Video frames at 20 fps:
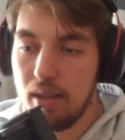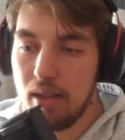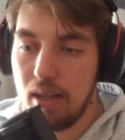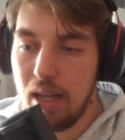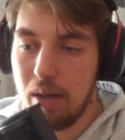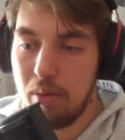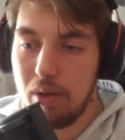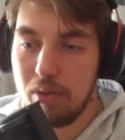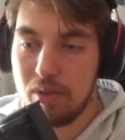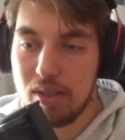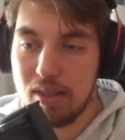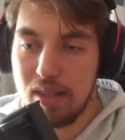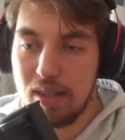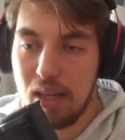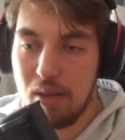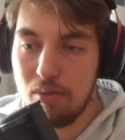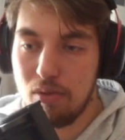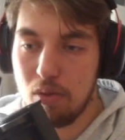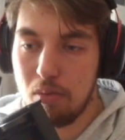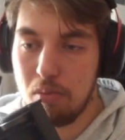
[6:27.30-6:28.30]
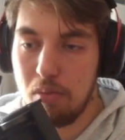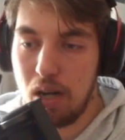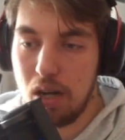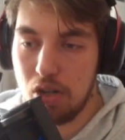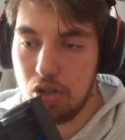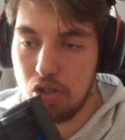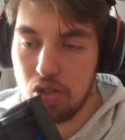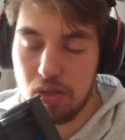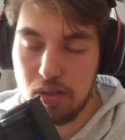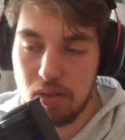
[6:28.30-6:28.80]
And we have the same for
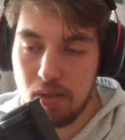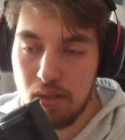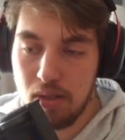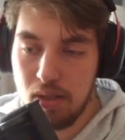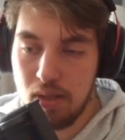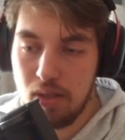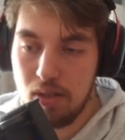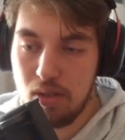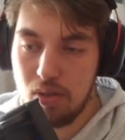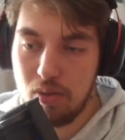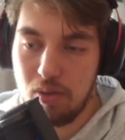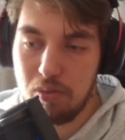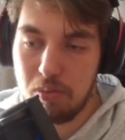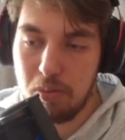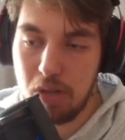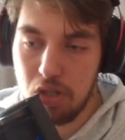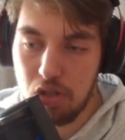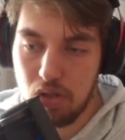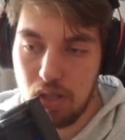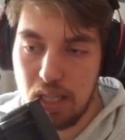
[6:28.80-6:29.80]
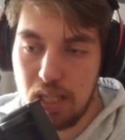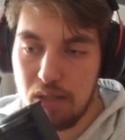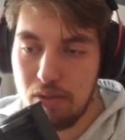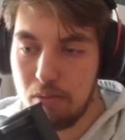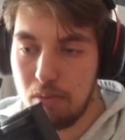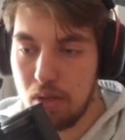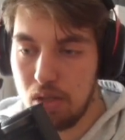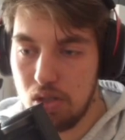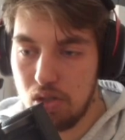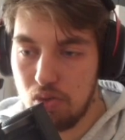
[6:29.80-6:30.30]
margin. So we have margin
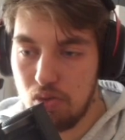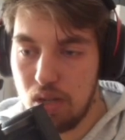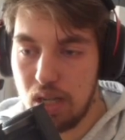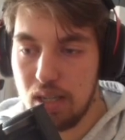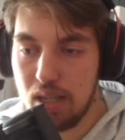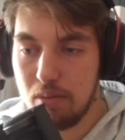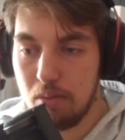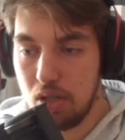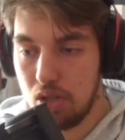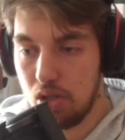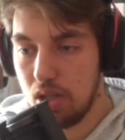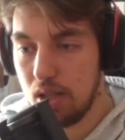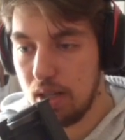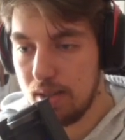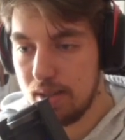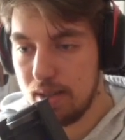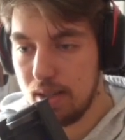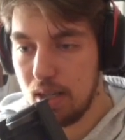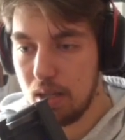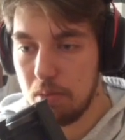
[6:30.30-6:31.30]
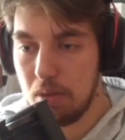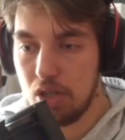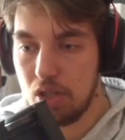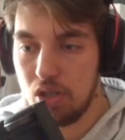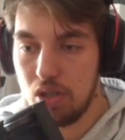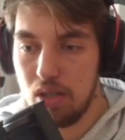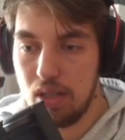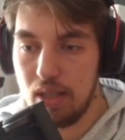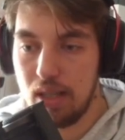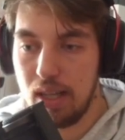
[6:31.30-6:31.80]
left, margin right, Margin-Inline-Start,
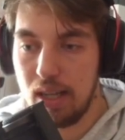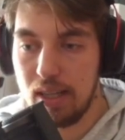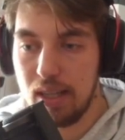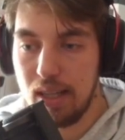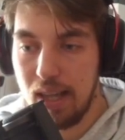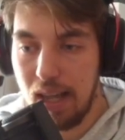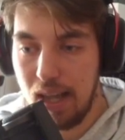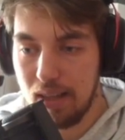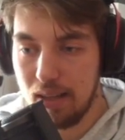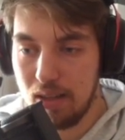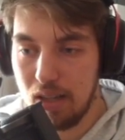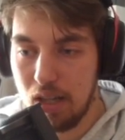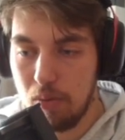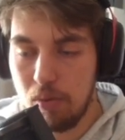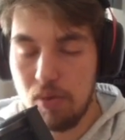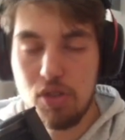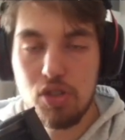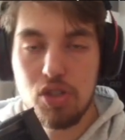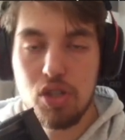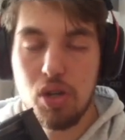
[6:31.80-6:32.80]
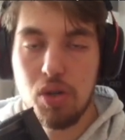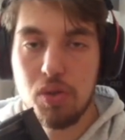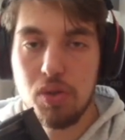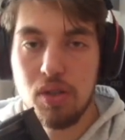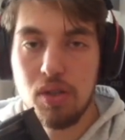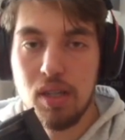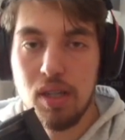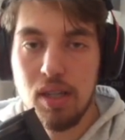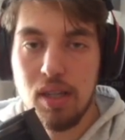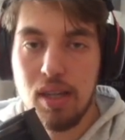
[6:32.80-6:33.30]
Margin-Inline-End. And we've
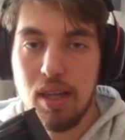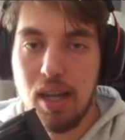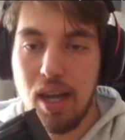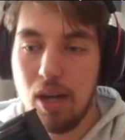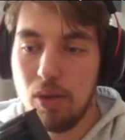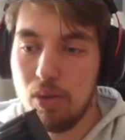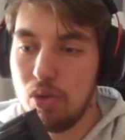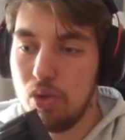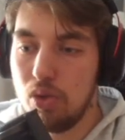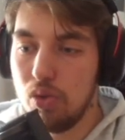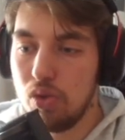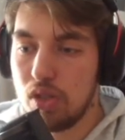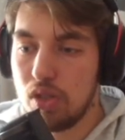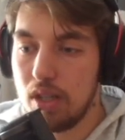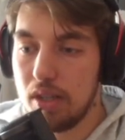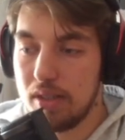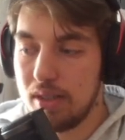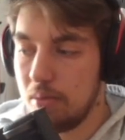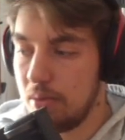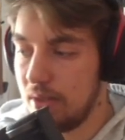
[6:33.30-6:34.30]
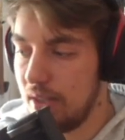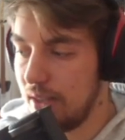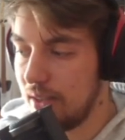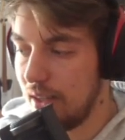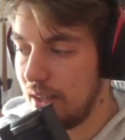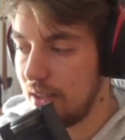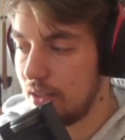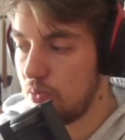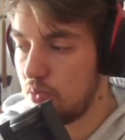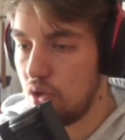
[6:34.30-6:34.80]
shown how to use custom
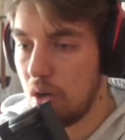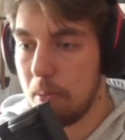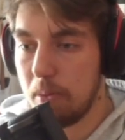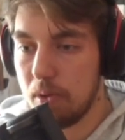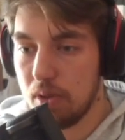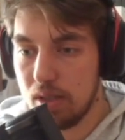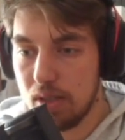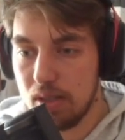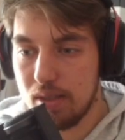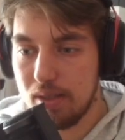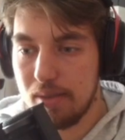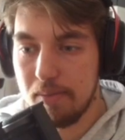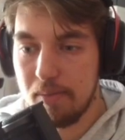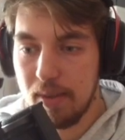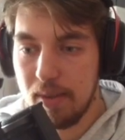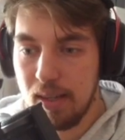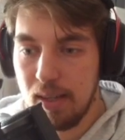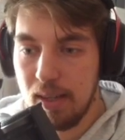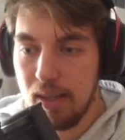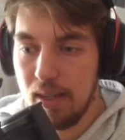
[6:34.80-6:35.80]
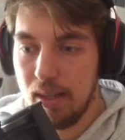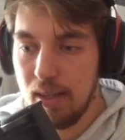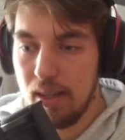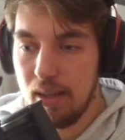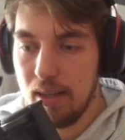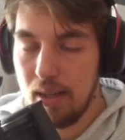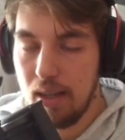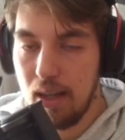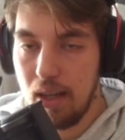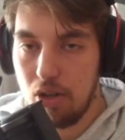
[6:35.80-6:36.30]
CSS properties.
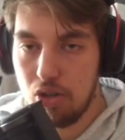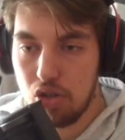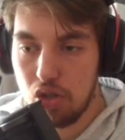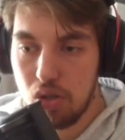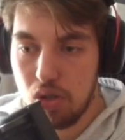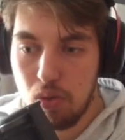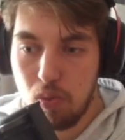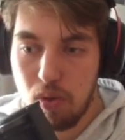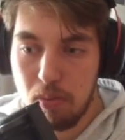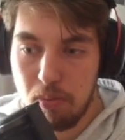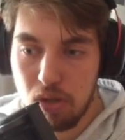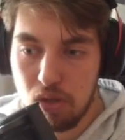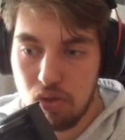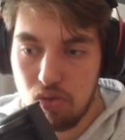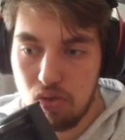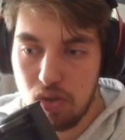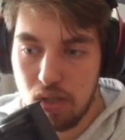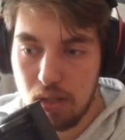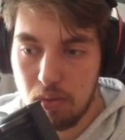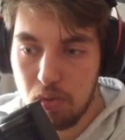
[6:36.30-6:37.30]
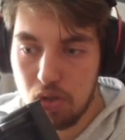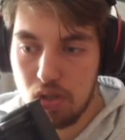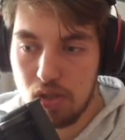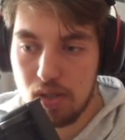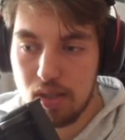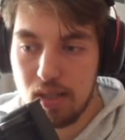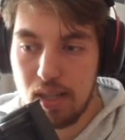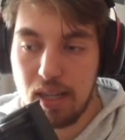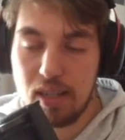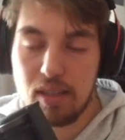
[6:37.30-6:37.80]
I'll show you one more trick, which
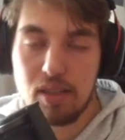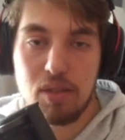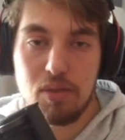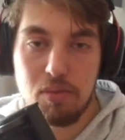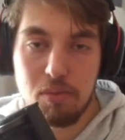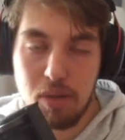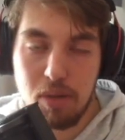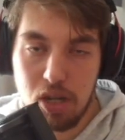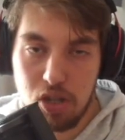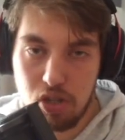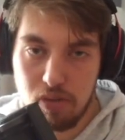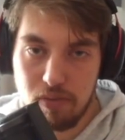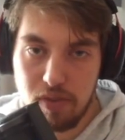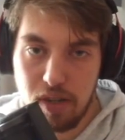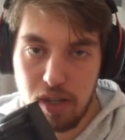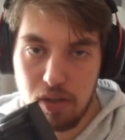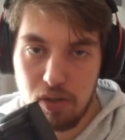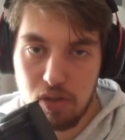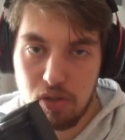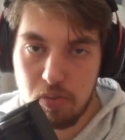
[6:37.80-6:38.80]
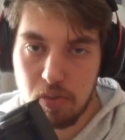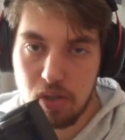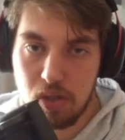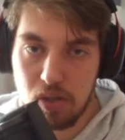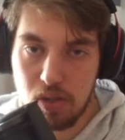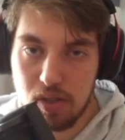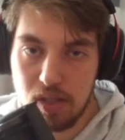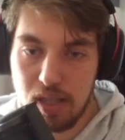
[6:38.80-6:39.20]
is negative margin values, because